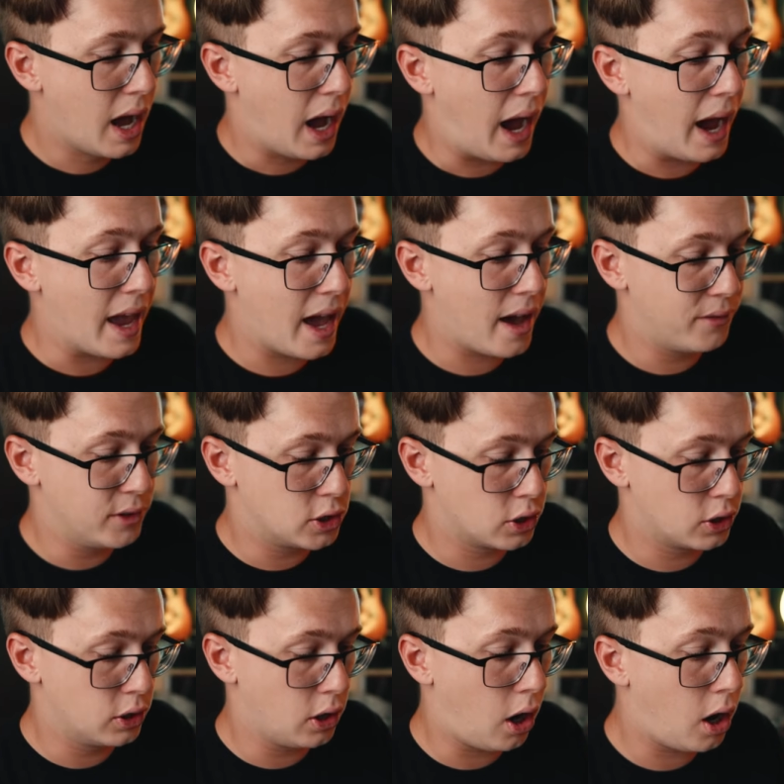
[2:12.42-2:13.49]
I have it
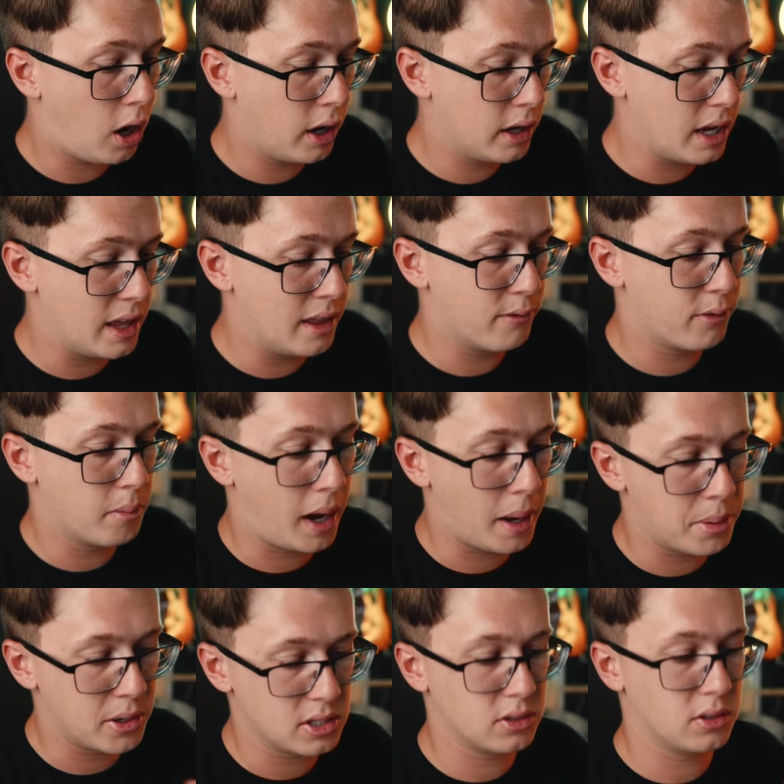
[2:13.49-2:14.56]
turned on, and then for my
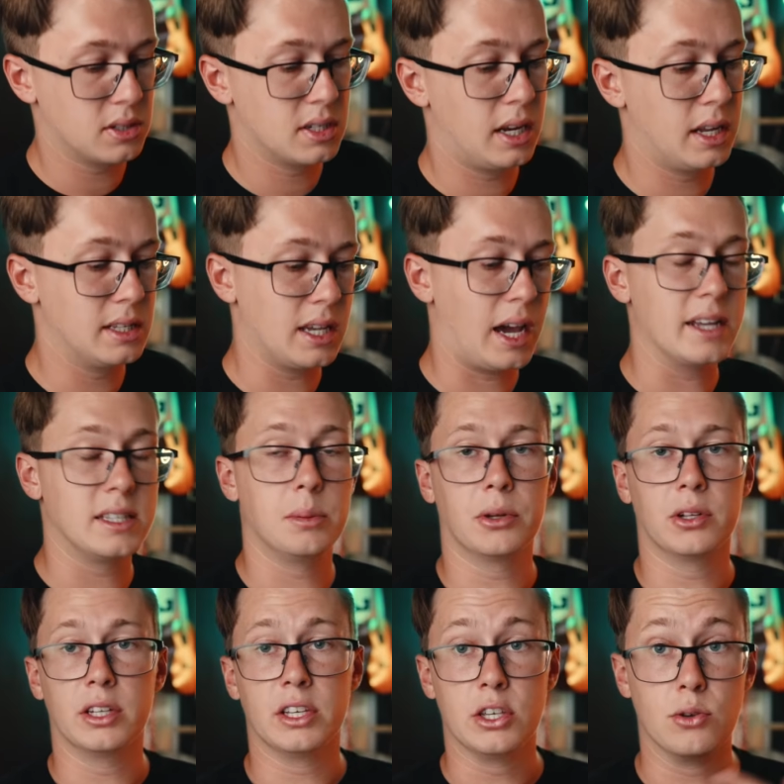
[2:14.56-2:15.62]
personal settings, I
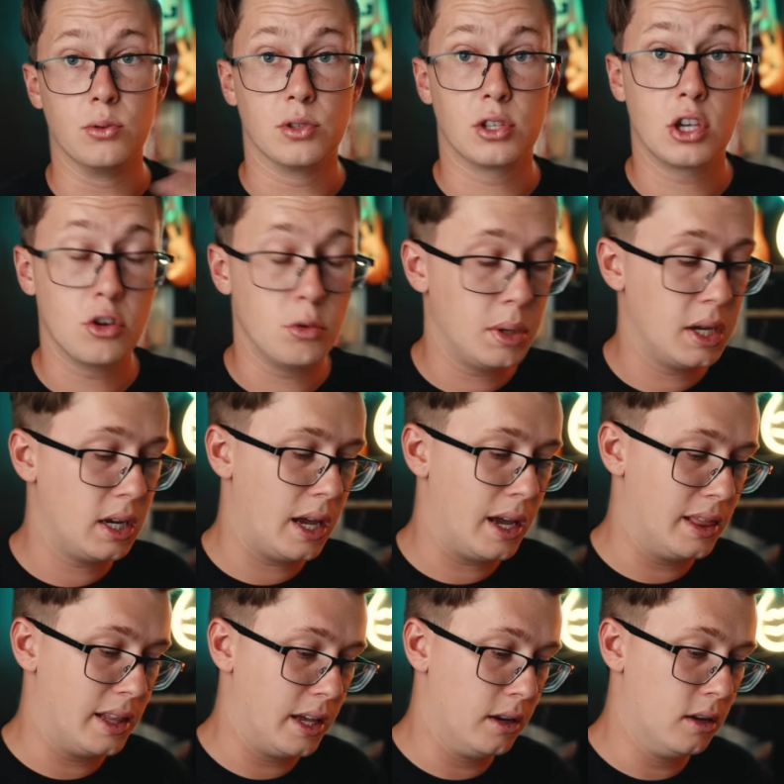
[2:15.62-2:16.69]
typically use human
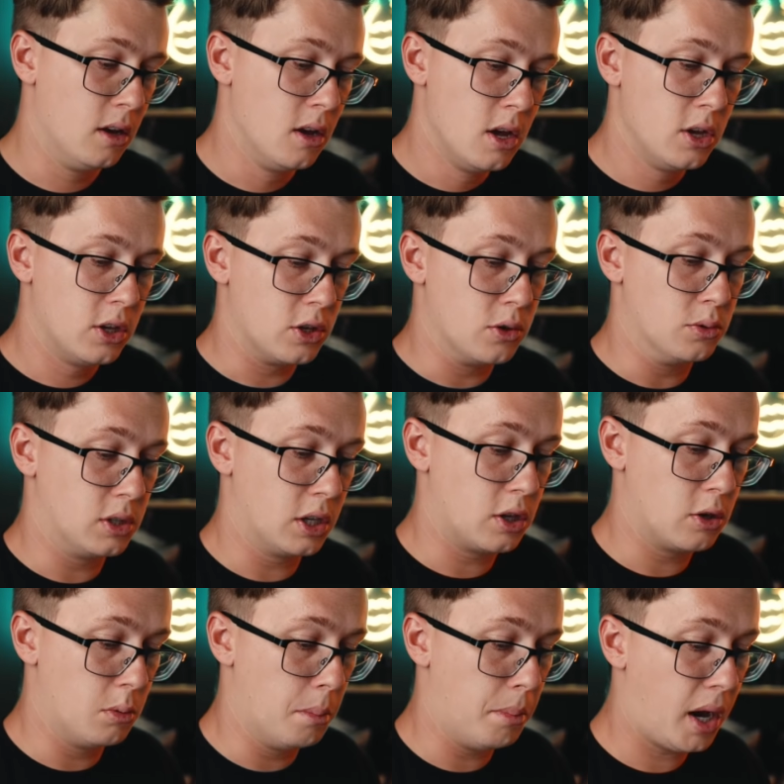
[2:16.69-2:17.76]
and then use the
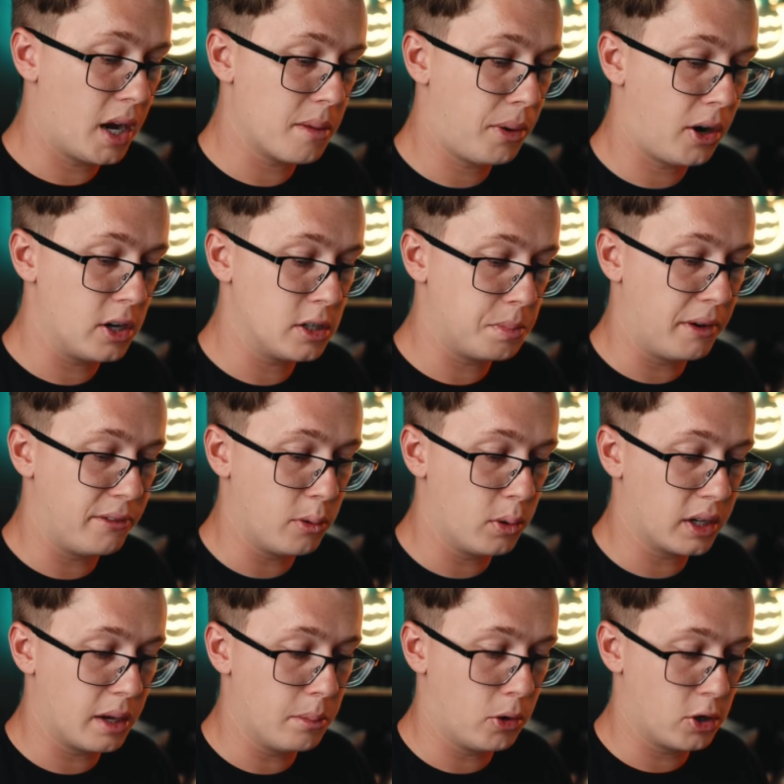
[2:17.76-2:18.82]
human body parts, but if you
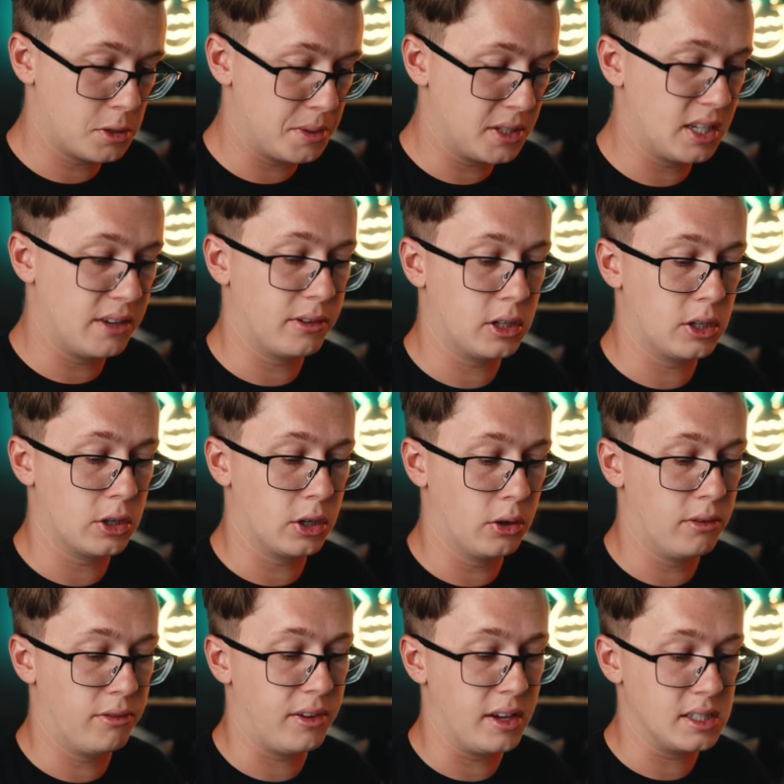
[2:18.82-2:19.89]
want to get more specific, you can go
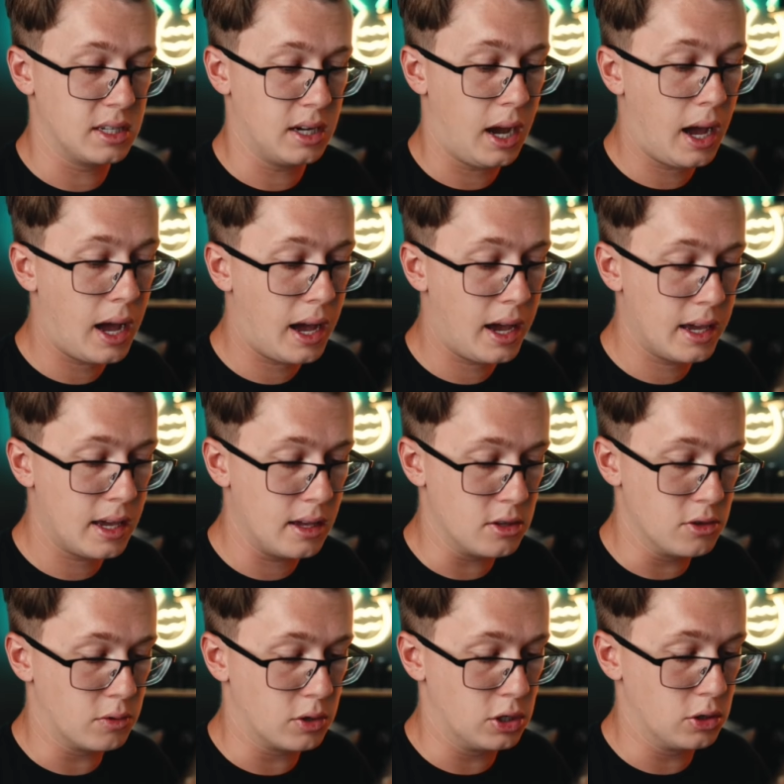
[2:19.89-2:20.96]
to face and eye,
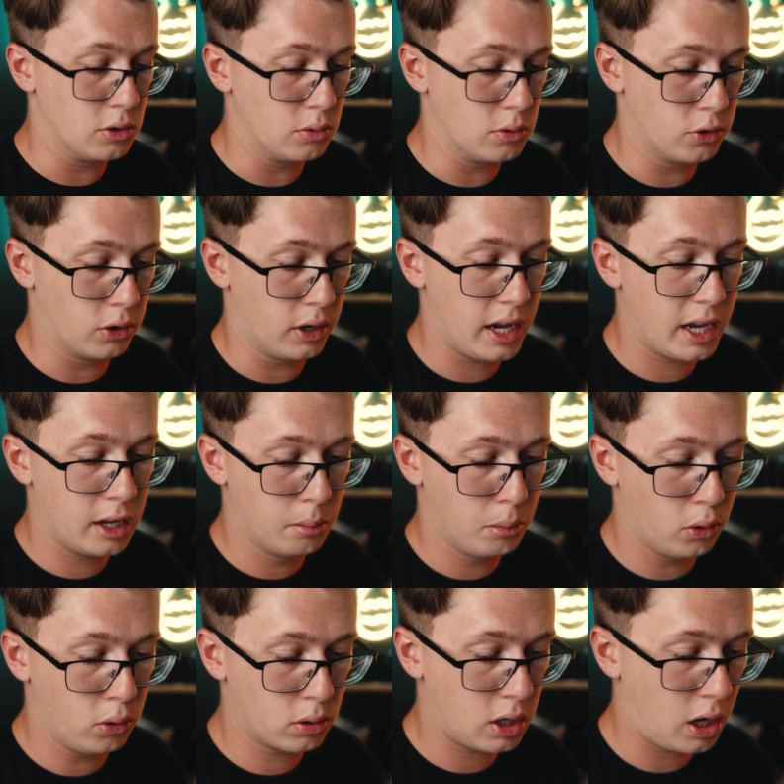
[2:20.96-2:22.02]
you can do your
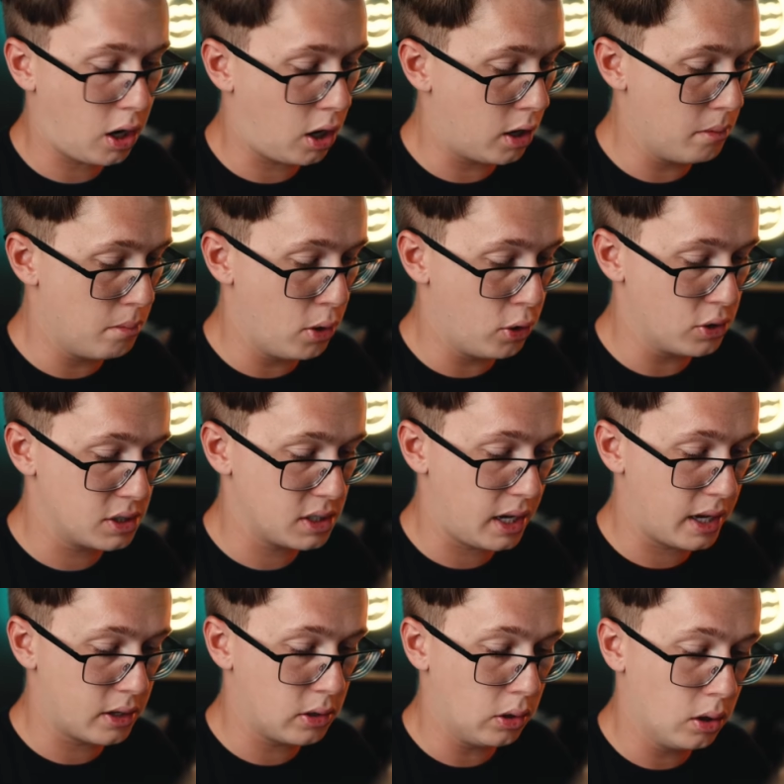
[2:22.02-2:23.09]
animal, car,
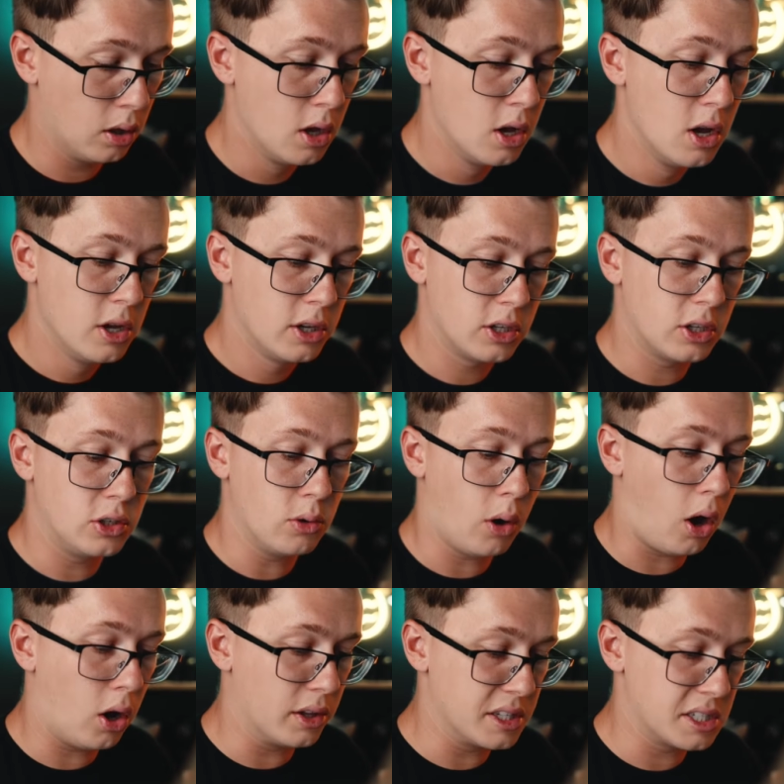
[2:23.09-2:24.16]
motorcycle, you do
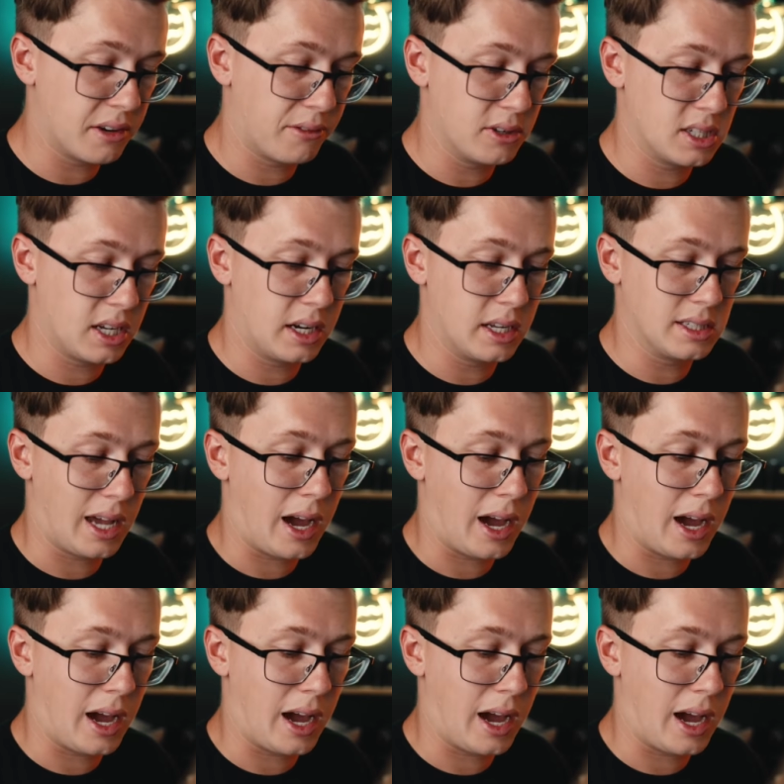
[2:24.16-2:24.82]
all these different settings.